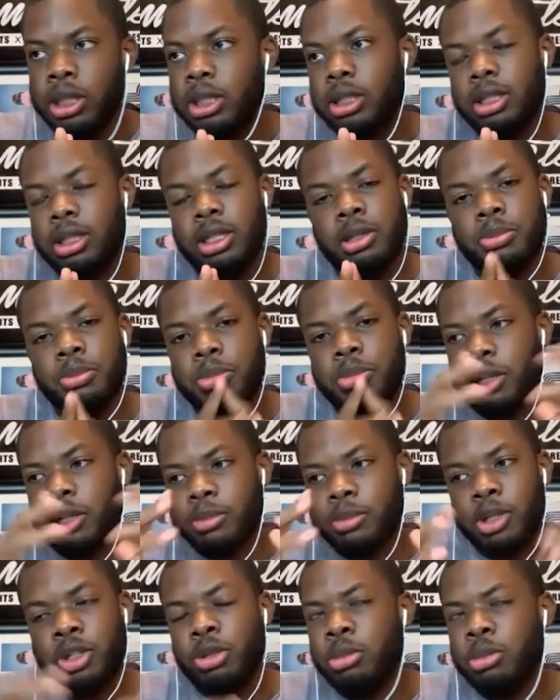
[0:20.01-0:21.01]
a big
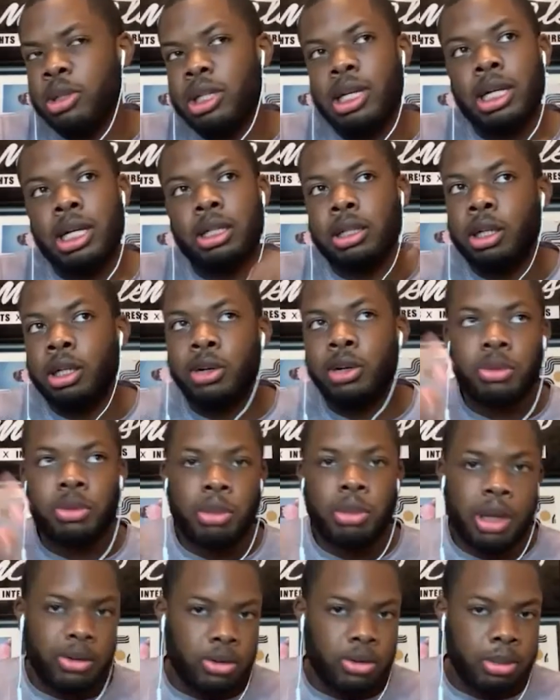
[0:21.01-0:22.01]
moment, got love from
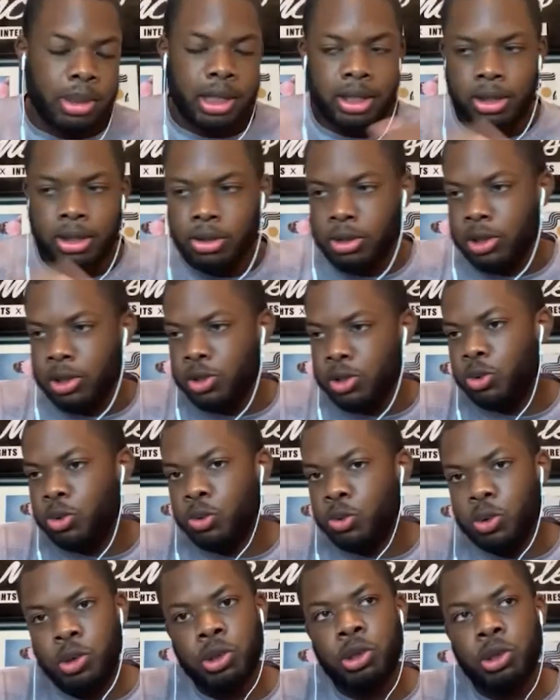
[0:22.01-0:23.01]
everybody across the
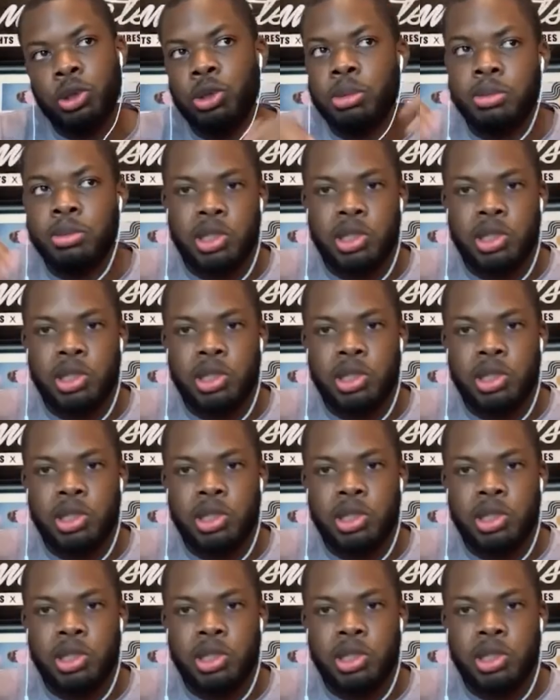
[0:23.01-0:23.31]
world.